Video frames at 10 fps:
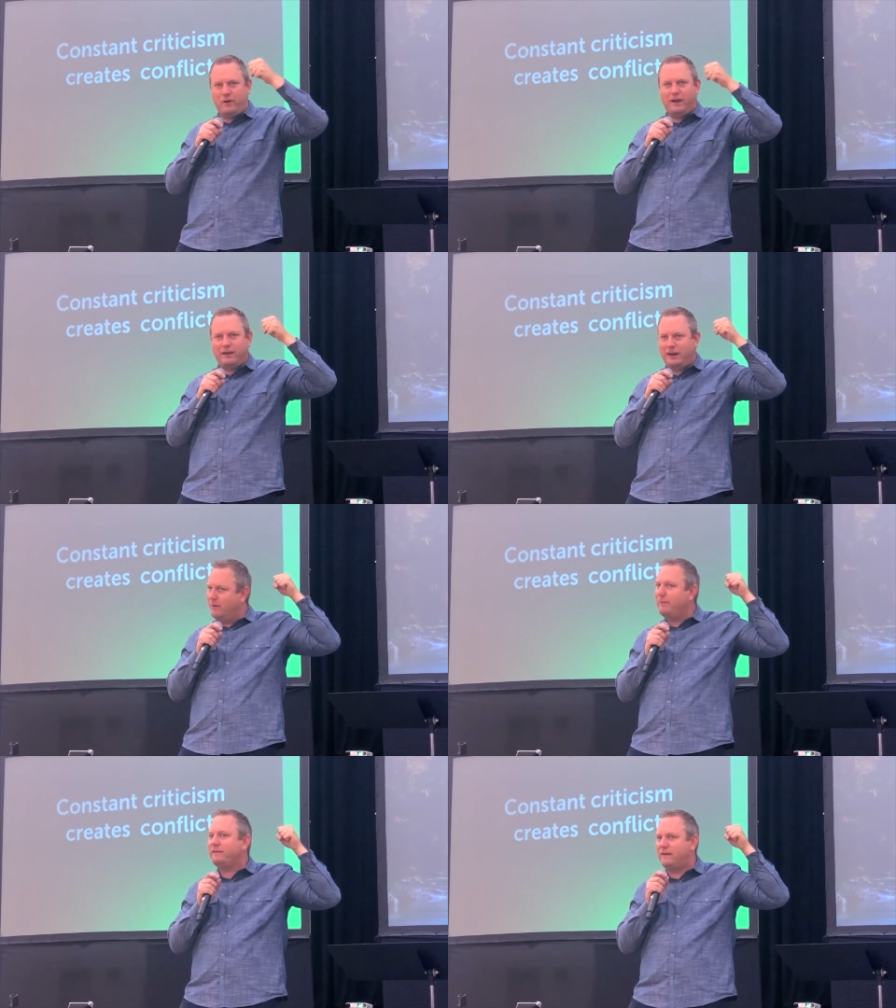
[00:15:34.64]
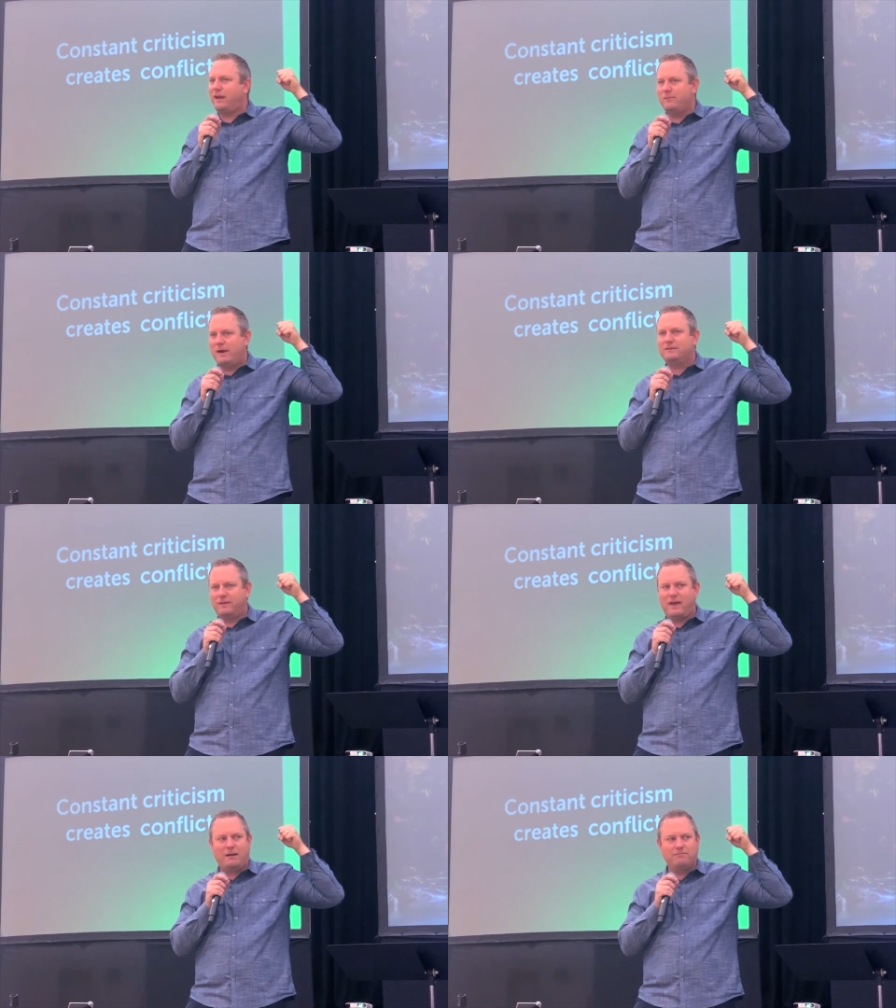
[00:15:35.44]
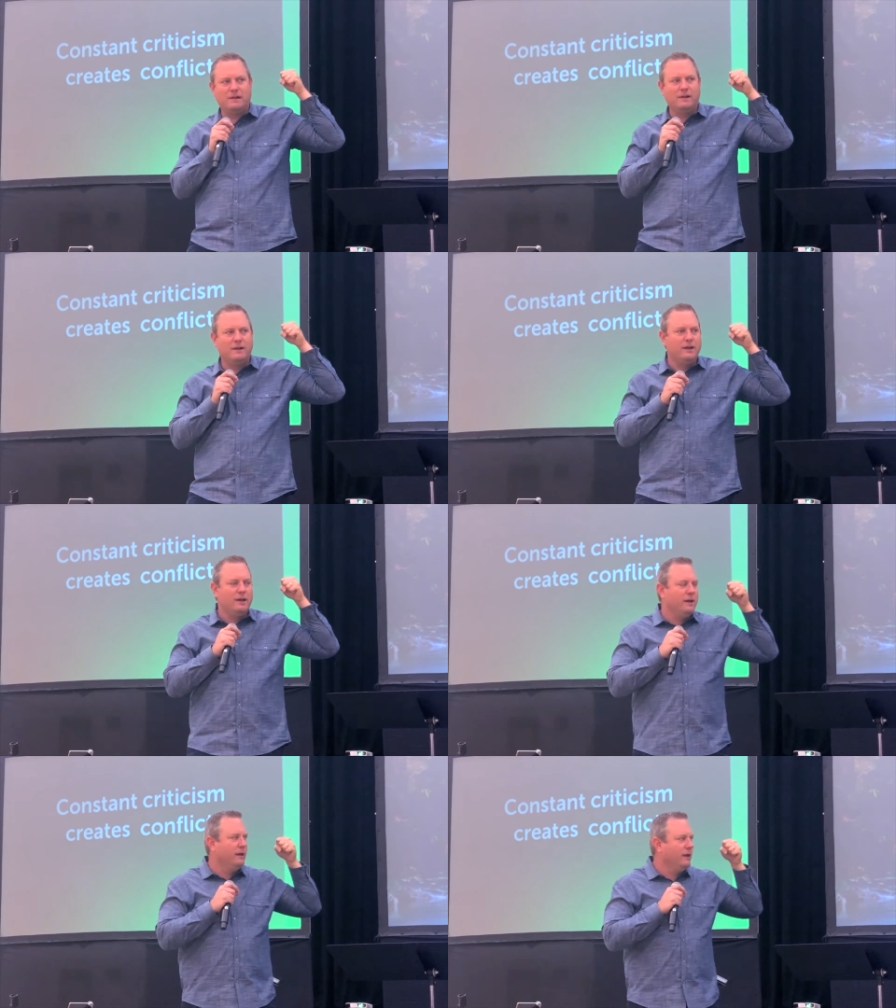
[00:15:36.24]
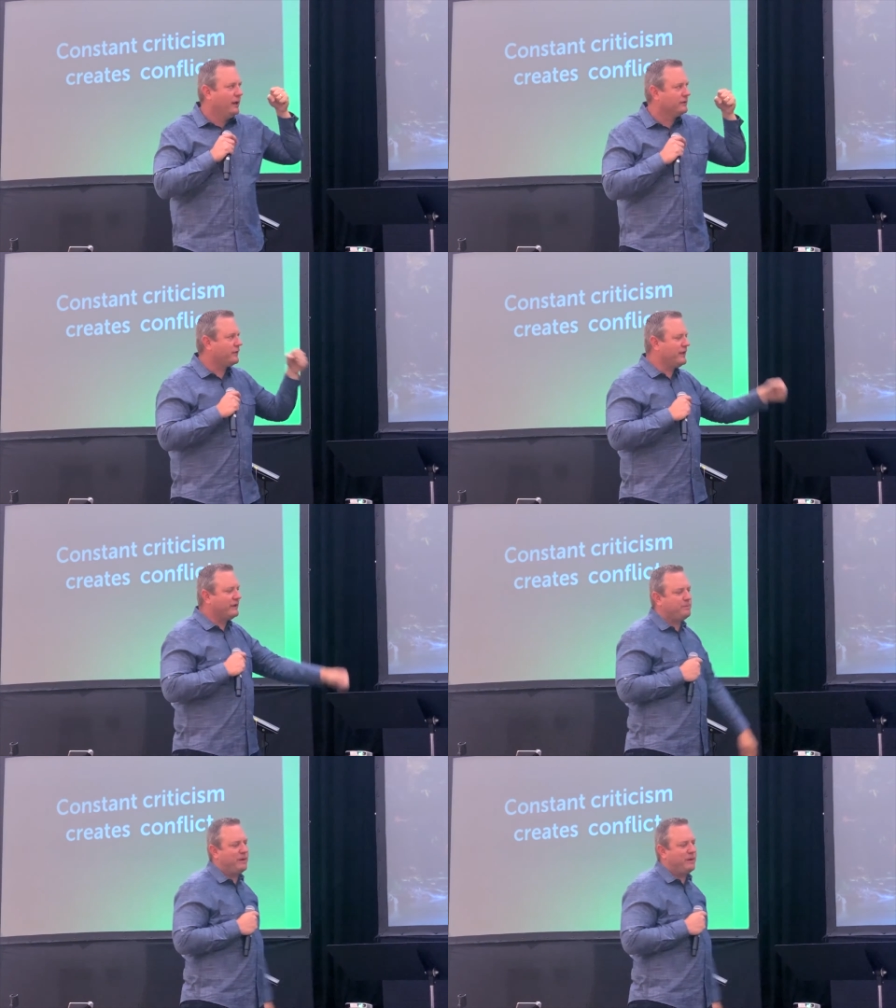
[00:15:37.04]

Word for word: away. Can anybody say amen to that? And so let's